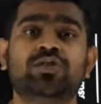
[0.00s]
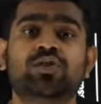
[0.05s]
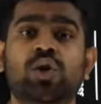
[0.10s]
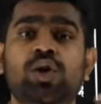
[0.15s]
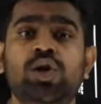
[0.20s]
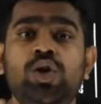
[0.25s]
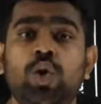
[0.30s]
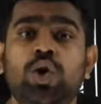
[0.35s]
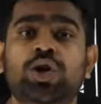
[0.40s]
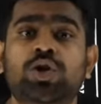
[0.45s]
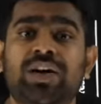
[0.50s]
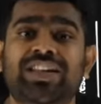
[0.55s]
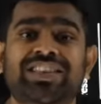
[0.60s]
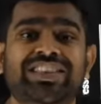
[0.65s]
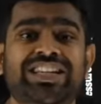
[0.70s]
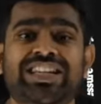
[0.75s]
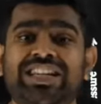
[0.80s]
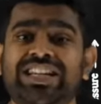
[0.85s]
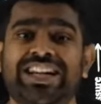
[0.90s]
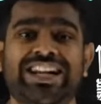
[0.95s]
solute
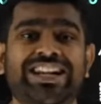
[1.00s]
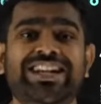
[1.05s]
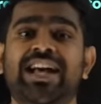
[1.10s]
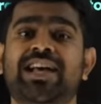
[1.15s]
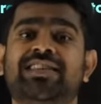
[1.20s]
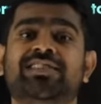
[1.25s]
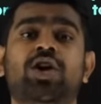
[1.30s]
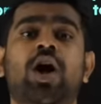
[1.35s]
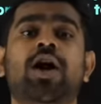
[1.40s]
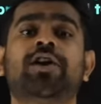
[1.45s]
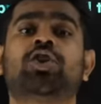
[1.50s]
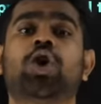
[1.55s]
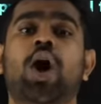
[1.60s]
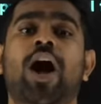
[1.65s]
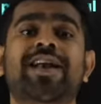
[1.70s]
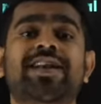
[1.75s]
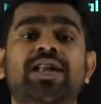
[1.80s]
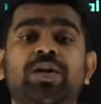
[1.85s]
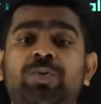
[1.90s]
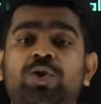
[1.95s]
vandu, it does not
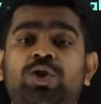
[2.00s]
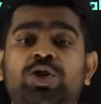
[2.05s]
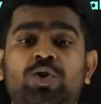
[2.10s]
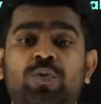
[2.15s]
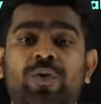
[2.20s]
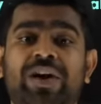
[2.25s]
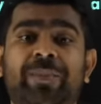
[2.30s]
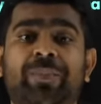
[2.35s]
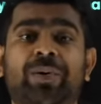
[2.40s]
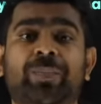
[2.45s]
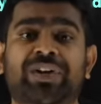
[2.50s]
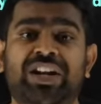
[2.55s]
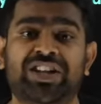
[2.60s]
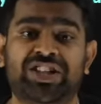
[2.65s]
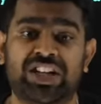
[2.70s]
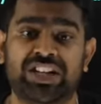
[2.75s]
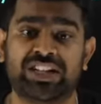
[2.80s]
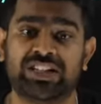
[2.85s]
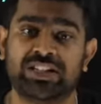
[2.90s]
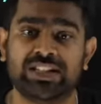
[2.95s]
contribute to vapor
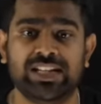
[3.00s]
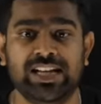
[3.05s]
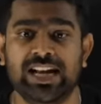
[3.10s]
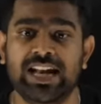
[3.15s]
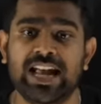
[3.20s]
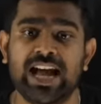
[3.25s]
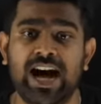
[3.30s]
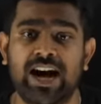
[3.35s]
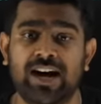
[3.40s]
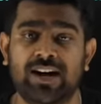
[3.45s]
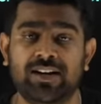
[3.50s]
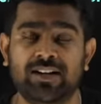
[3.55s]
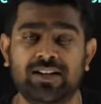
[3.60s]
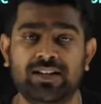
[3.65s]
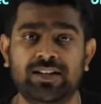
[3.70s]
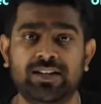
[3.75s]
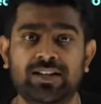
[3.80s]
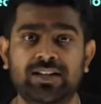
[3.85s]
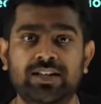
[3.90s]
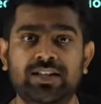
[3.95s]
pressure. Illaya?
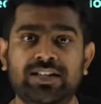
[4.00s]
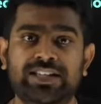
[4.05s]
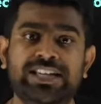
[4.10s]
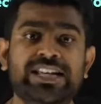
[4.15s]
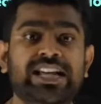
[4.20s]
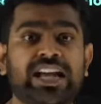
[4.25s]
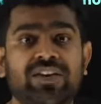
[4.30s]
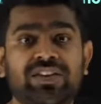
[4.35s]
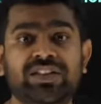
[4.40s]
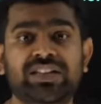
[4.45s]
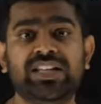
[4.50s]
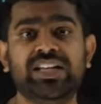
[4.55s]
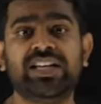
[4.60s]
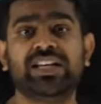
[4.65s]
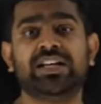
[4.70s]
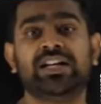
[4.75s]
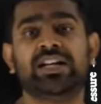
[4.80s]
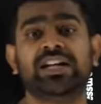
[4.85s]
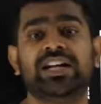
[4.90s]
Inga vandu,